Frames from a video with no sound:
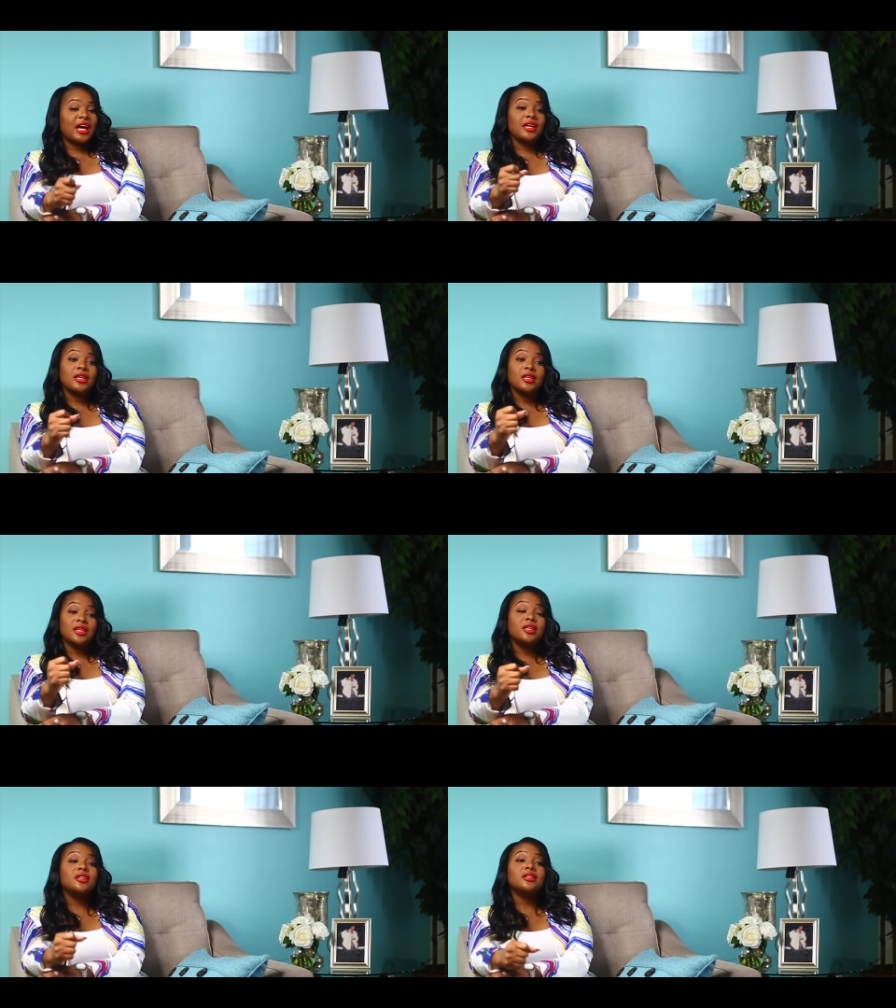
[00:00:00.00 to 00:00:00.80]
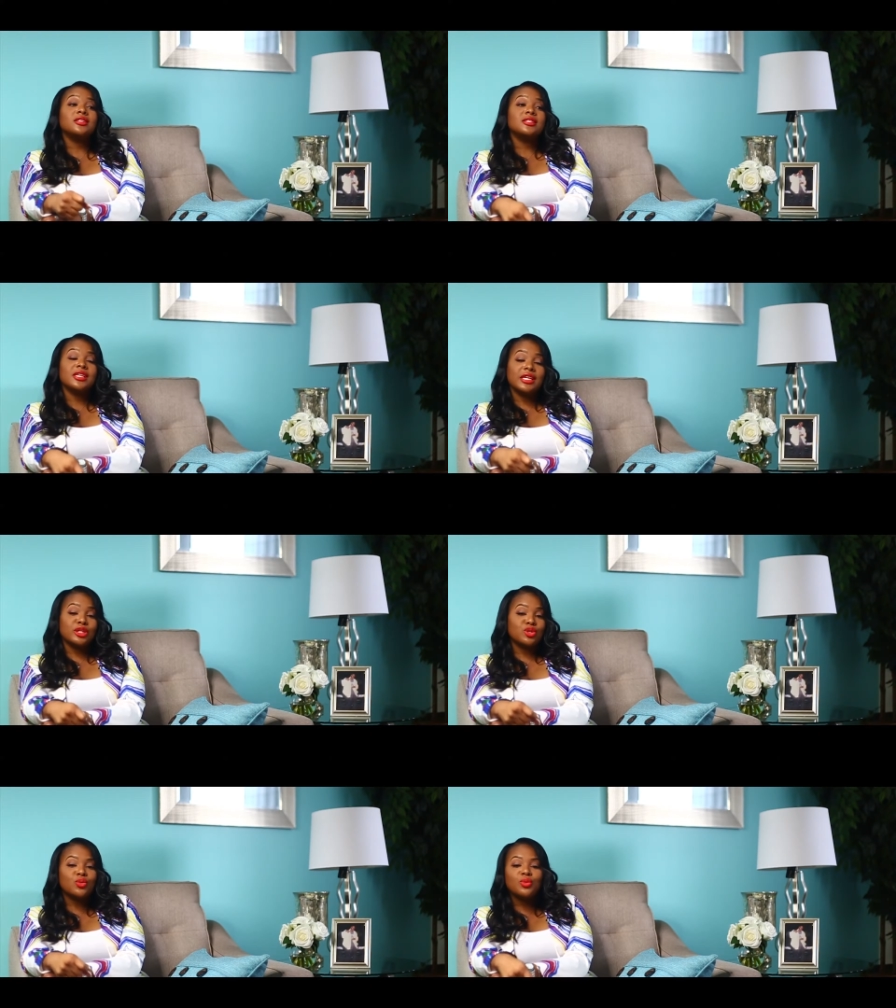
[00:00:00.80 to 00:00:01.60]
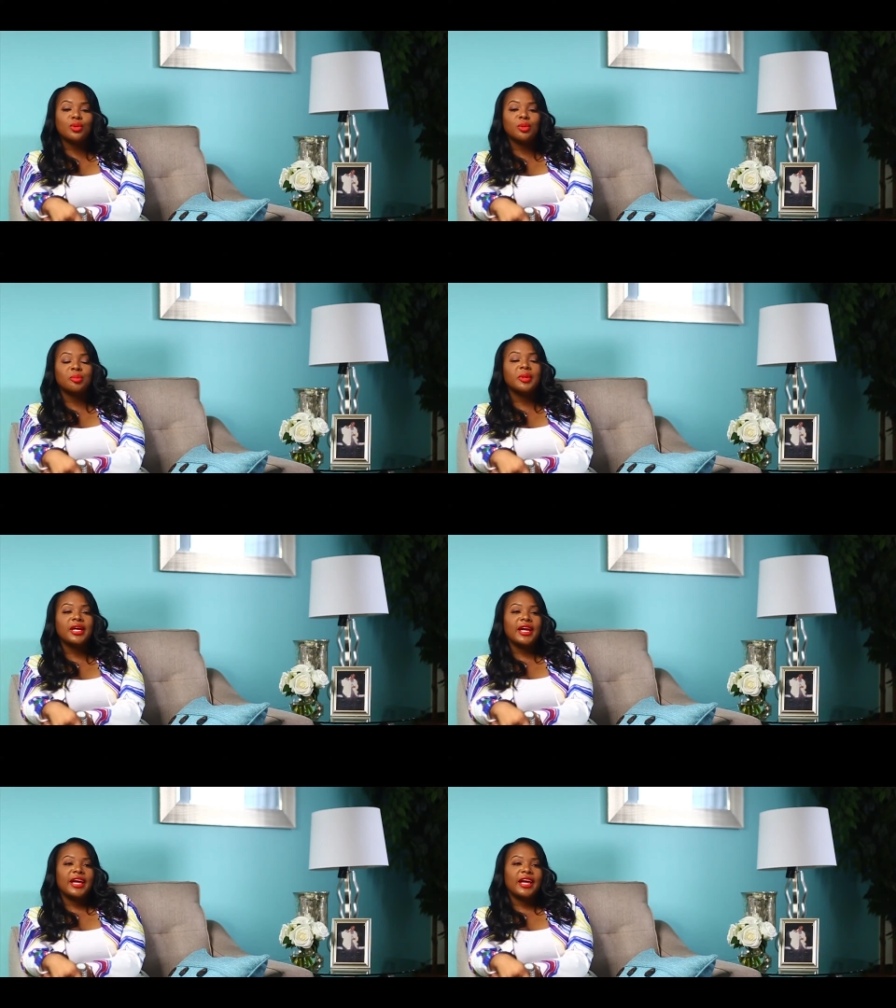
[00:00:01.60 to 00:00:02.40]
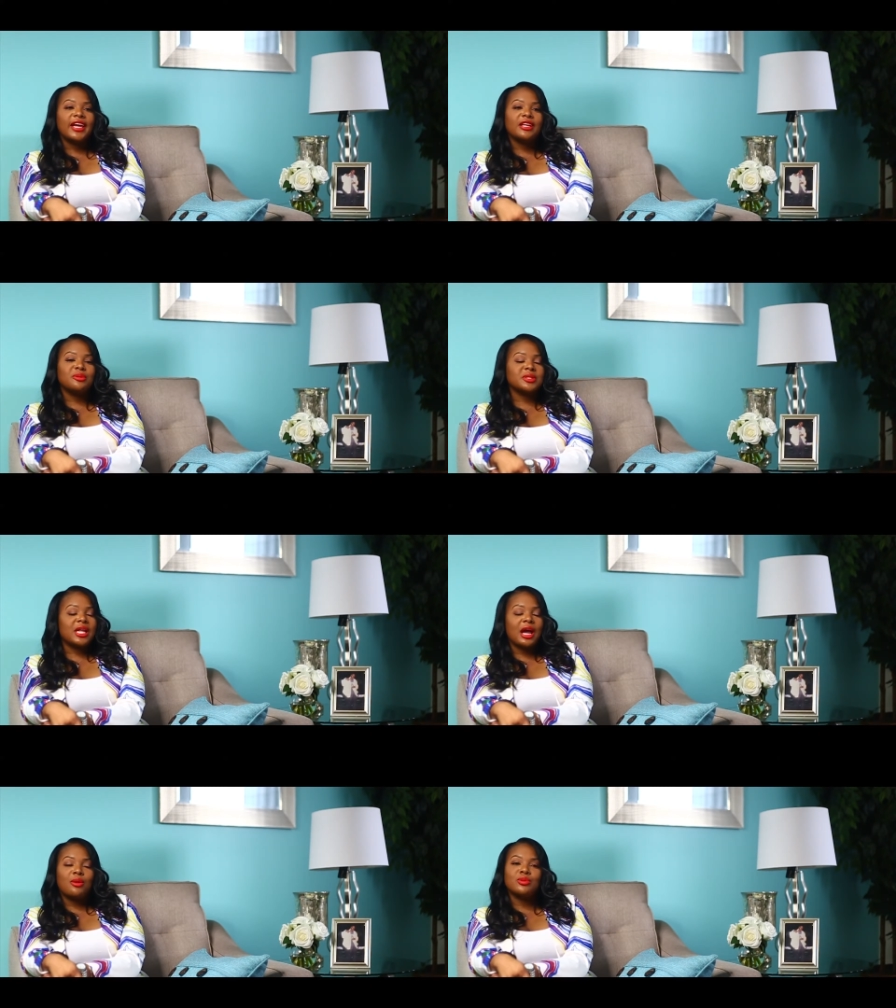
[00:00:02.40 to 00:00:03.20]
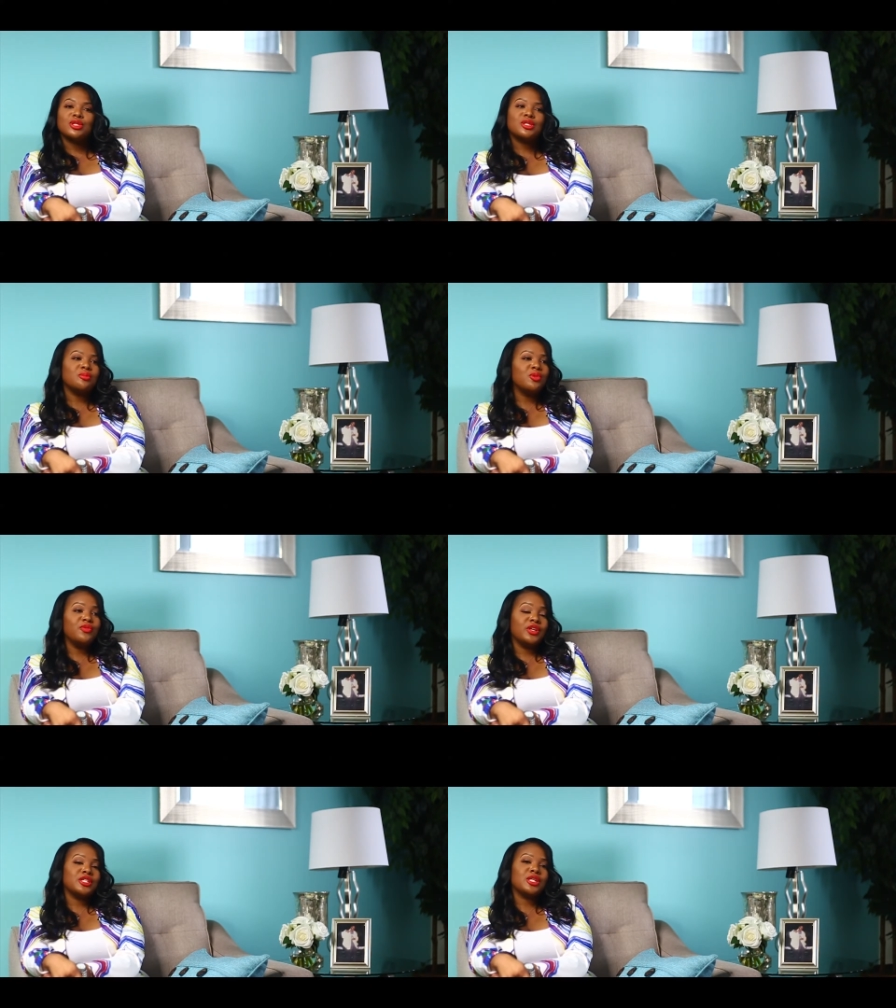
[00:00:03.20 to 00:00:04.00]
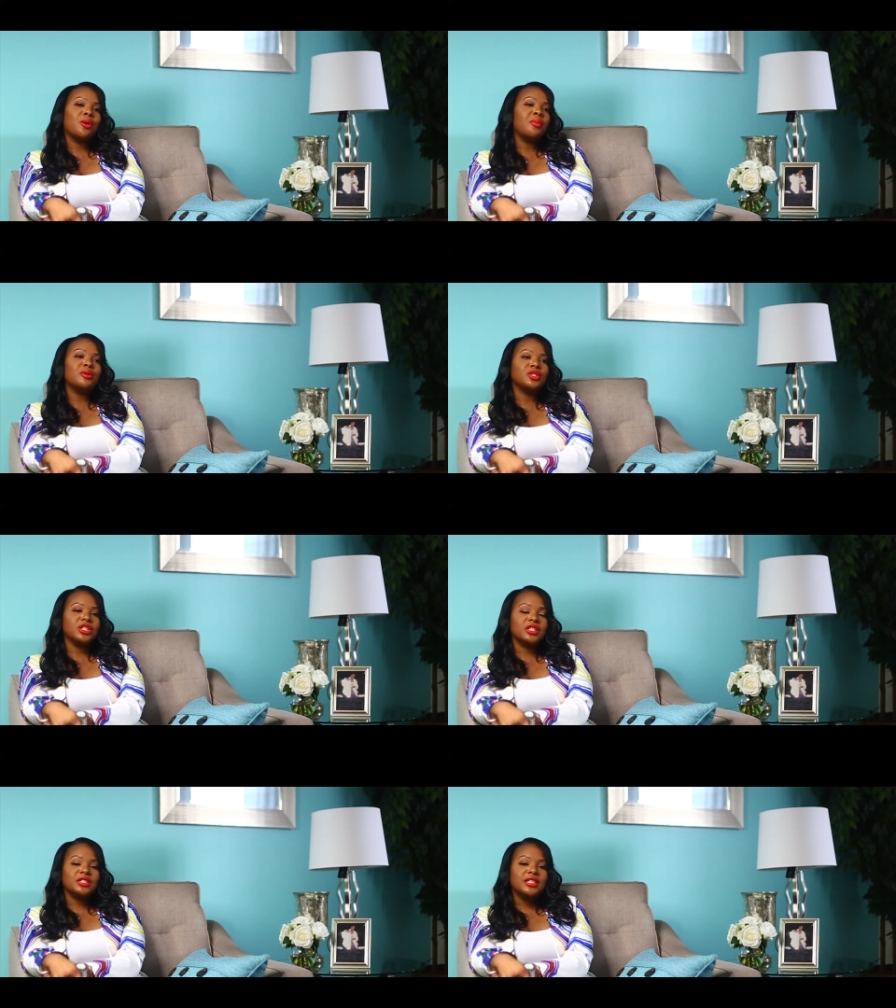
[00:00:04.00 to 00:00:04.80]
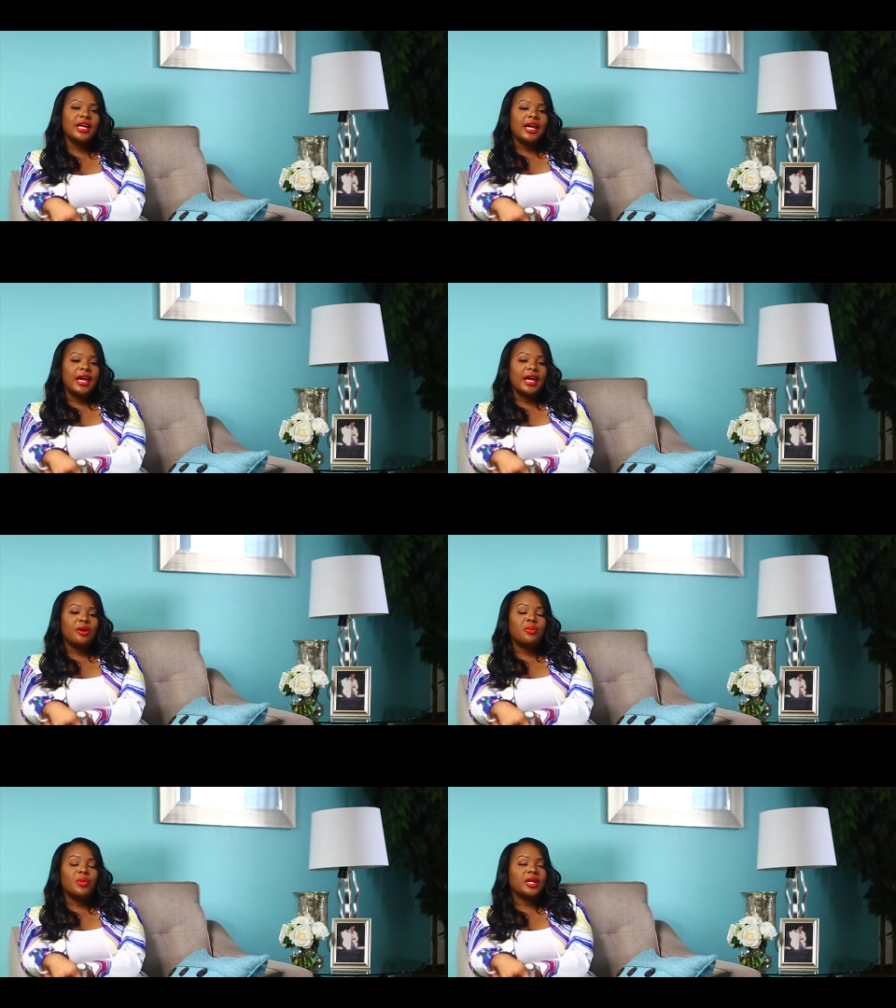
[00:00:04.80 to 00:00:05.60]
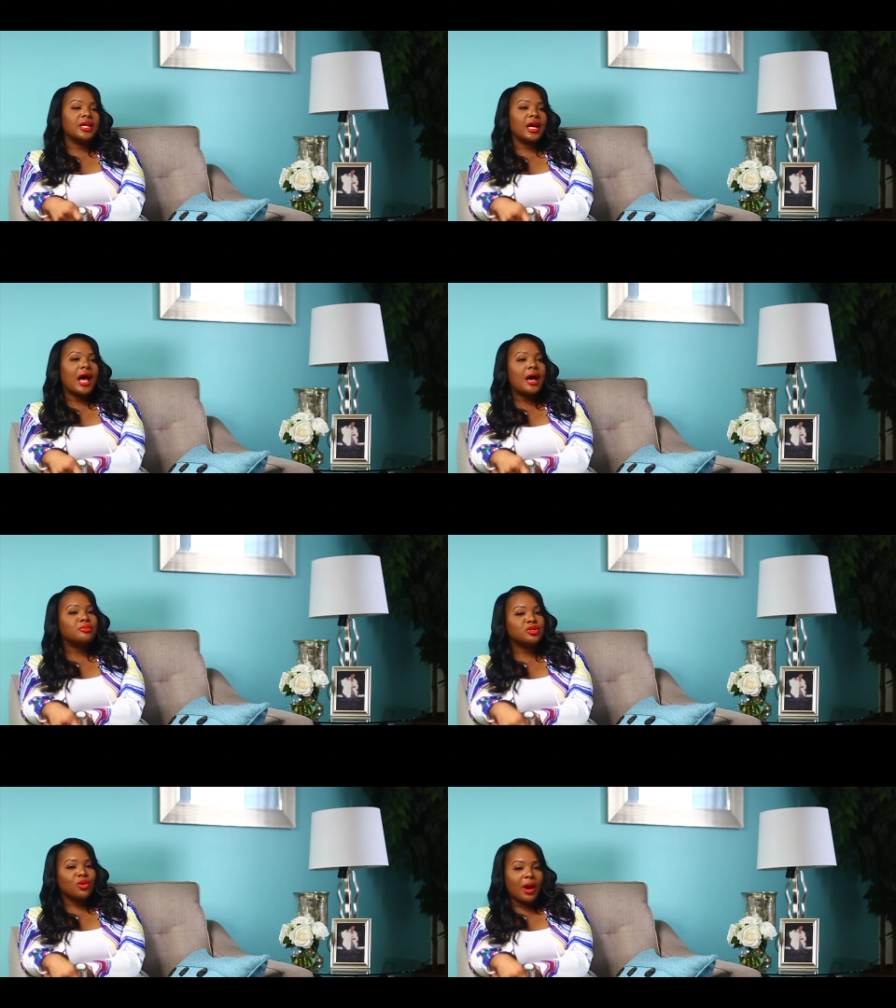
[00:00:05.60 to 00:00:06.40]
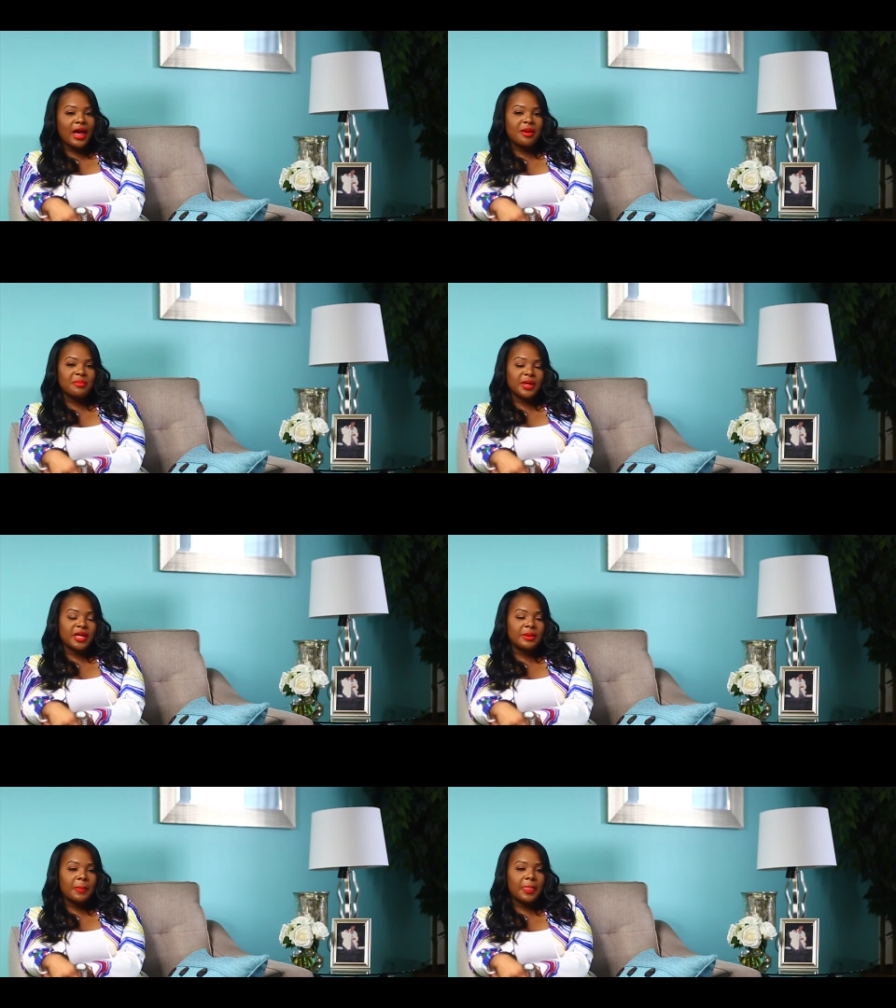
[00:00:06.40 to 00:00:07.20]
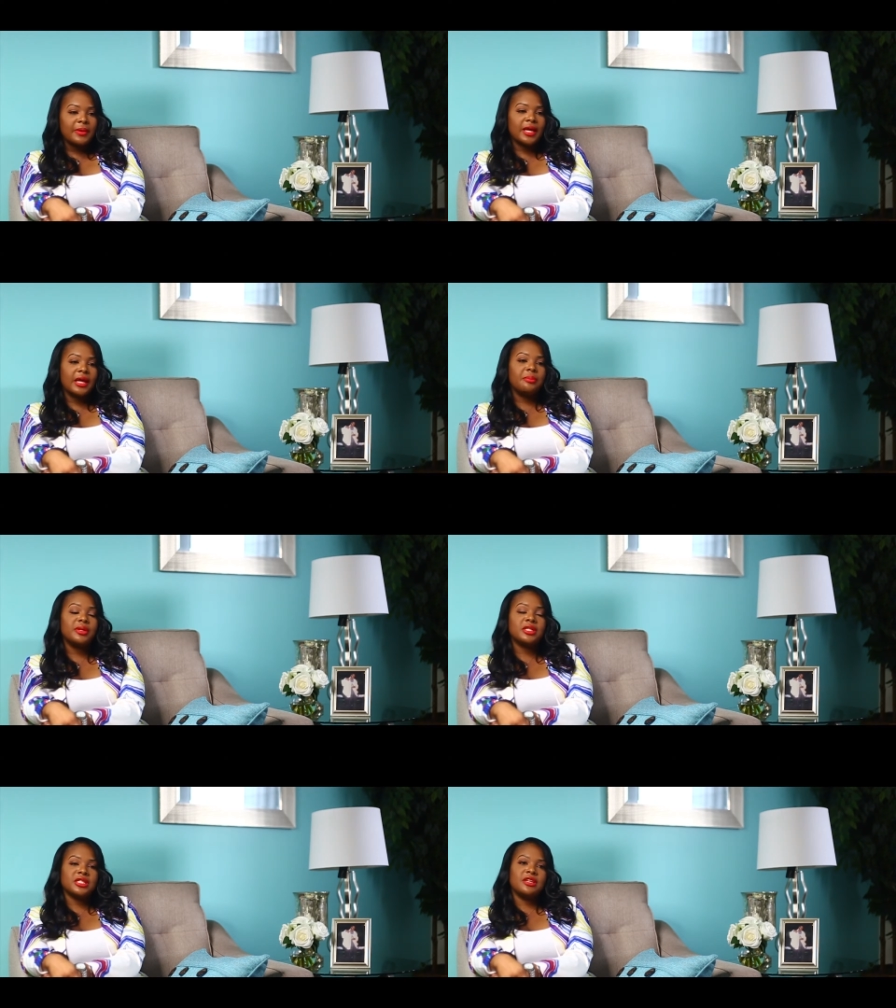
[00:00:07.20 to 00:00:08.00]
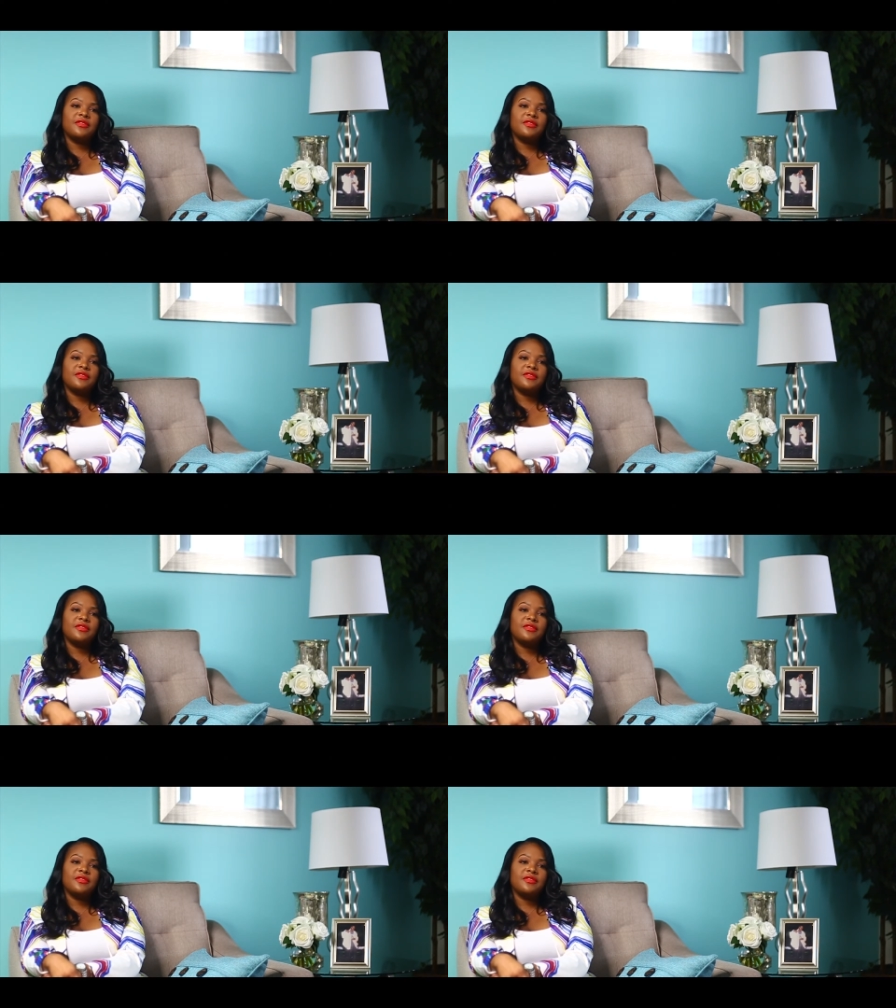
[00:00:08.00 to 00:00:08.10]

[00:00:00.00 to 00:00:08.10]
I could to get to him, and it was like I was moving in slow motion. And one of the cops grabbed me, and they put us in a